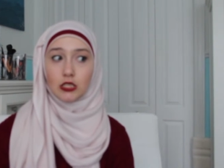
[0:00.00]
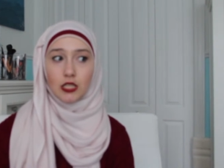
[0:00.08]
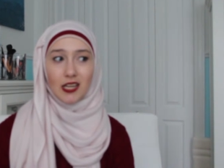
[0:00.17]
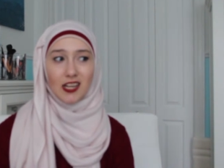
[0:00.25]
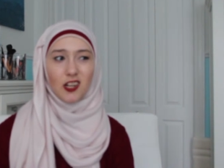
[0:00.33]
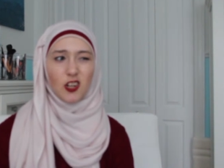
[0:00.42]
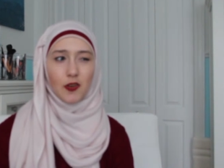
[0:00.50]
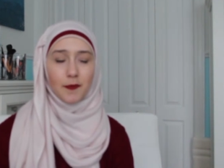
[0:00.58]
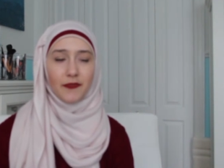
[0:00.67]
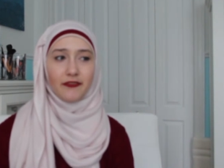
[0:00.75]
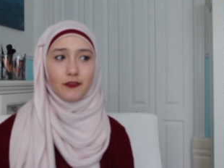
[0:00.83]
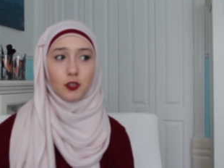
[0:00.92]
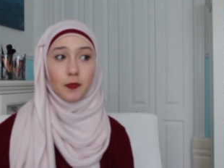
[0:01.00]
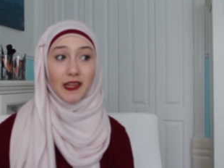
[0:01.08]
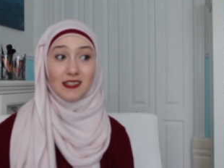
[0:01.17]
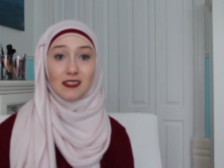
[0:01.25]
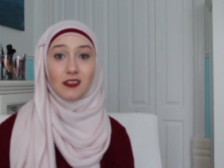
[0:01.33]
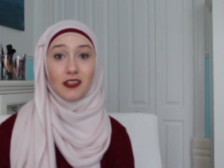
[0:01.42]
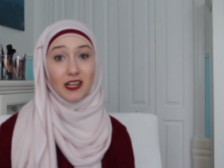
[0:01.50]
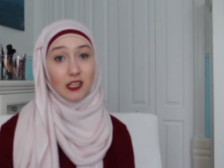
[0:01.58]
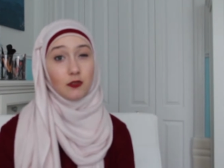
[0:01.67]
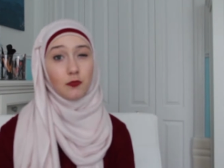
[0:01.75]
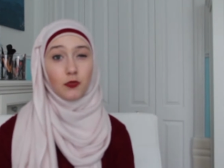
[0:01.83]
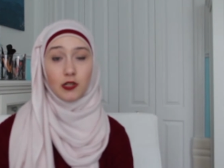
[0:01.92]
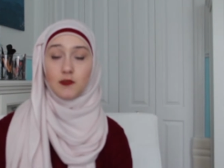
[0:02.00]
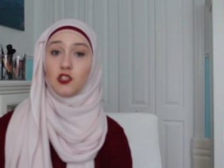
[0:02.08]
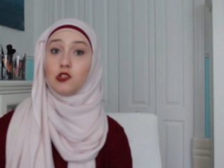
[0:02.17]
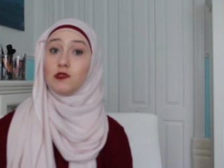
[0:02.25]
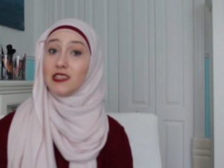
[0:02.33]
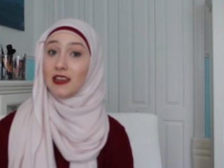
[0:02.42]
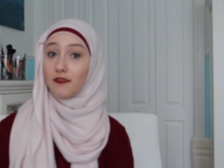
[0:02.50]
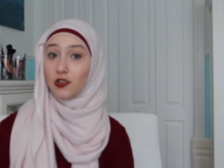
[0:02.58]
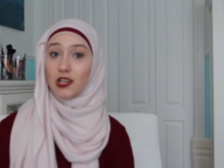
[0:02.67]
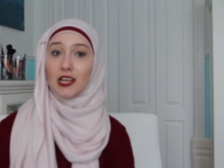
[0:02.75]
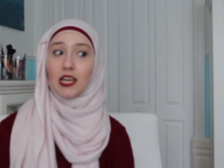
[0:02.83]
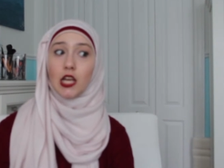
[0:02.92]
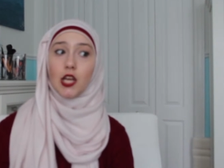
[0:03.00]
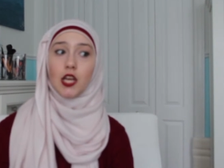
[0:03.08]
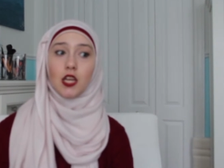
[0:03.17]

I don't know, full pencil that I pretty much used every day.